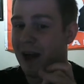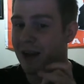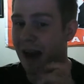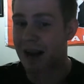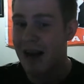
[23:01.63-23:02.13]

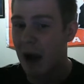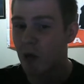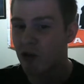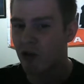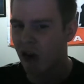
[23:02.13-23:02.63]

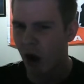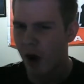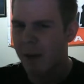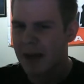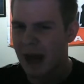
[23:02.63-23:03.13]
announcers, the
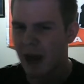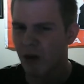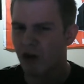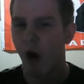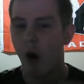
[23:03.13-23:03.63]

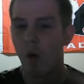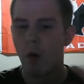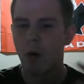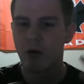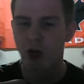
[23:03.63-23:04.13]
commentators
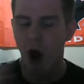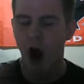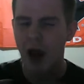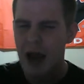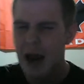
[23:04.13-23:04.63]
were
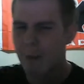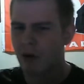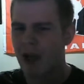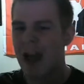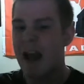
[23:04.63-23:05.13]
talking
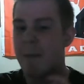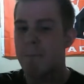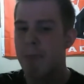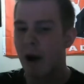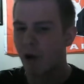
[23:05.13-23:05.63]
about that
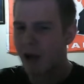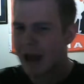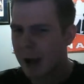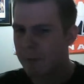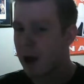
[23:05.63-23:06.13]
and building it
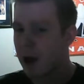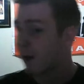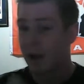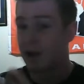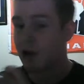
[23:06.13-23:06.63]
up.
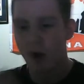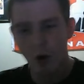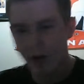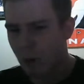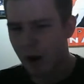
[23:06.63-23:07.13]
Like,
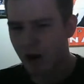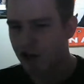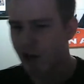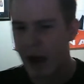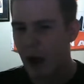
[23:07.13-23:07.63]
that wears
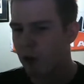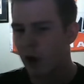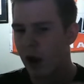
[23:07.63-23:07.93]
you out.